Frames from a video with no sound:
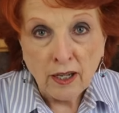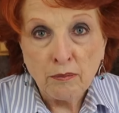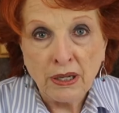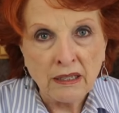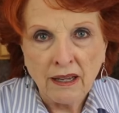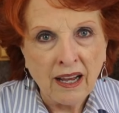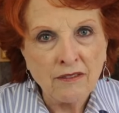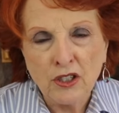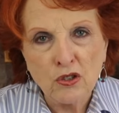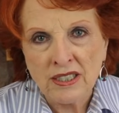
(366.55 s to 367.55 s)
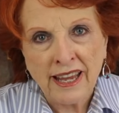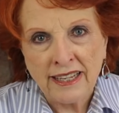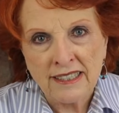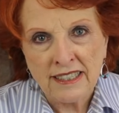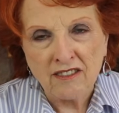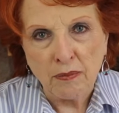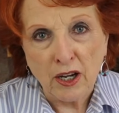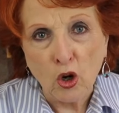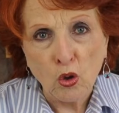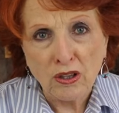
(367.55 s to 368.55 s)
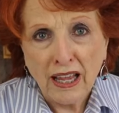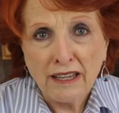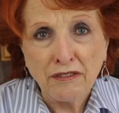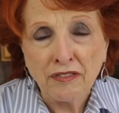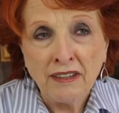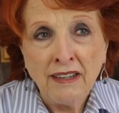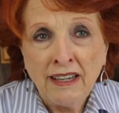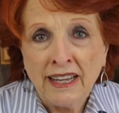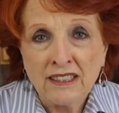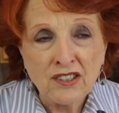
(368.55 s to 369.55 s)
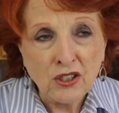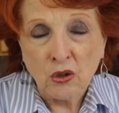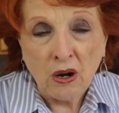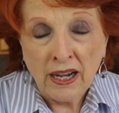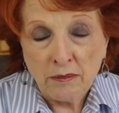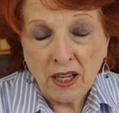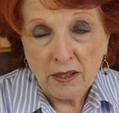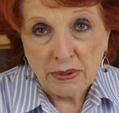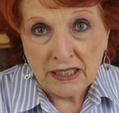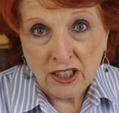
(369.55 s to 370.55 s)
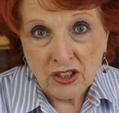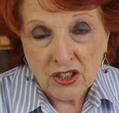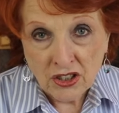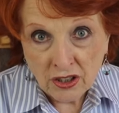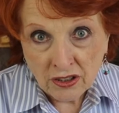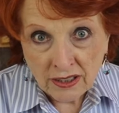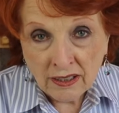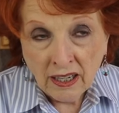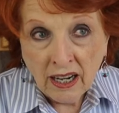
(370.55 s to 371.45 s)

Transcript: But I've used canned stuff my whole life, and so I'm not a bit concerned.